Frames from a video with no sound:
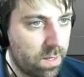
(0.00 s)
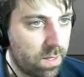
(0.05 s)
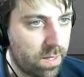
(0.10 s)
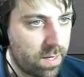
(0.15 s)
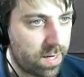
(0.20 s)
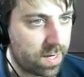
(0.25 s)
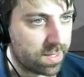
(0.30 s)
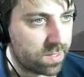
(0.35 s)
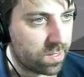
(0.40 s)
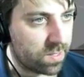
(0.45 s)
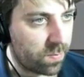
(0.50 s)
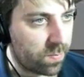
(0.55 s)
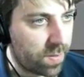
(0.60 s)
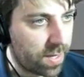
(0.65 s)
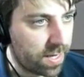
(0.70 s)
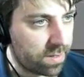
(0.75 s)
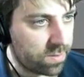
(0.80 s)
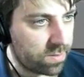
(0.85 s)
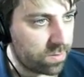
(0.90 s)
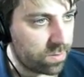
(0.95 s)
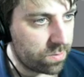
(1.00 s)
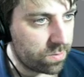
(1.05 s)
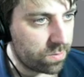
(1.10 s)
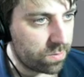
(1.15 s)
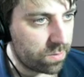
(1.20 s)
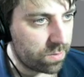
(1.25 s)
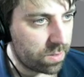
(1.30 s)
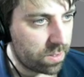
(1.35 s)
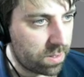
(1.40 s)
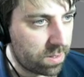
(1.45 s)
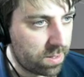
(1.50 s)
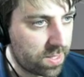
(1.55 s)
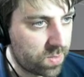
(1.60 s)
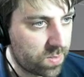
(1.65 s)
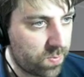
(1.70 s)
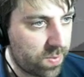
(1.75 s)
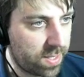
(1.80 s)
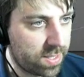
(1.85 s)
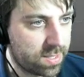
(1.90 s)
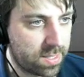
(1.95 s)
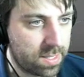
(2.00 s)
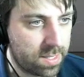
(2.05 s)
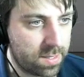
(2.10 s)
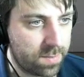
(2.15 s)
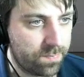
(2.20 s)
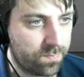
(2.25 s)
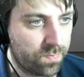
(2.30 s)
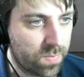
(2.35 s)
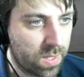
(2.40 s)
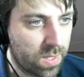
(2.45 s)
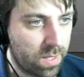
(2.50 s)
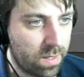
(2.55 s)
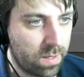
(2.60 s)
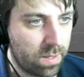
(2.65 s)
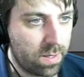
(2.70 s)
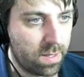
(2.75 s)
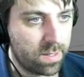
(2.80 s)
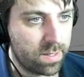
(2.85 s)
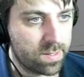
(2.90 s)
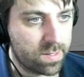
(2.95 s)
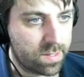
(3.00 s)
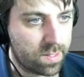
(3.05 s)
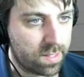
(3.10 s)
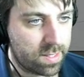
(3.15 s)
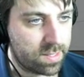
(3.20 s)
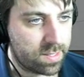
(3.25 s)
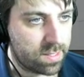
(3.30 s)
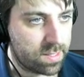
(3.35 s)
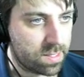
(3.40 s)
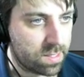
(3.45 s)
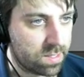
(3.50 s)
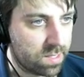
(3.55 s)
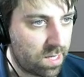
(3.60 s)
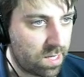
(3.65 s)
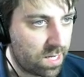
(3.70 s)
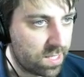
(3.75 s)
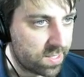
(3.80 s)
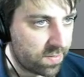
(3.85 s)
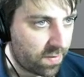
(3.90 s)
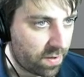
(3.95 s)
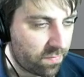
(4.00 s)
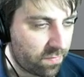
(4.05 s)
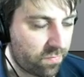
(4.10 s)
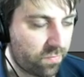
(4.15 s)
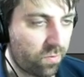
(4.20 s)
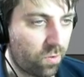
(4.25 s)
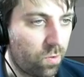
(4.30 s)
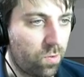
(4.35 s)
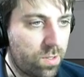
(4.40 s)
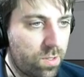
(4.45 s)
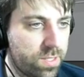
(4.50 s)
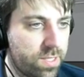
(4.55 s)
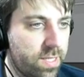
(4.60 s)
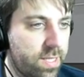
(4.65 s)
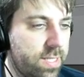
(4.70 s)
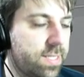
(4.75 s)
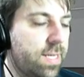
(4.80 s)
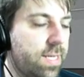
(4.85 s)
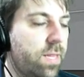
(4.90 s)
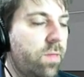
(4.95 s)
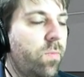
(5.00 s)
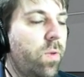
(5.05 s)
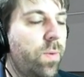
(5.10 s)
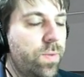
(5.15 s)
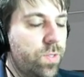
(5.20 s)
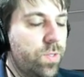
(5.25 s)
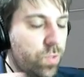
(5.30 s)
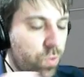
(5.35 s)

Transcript: All right, so back to this piece here. So this is the size of our floor. So this is at the moment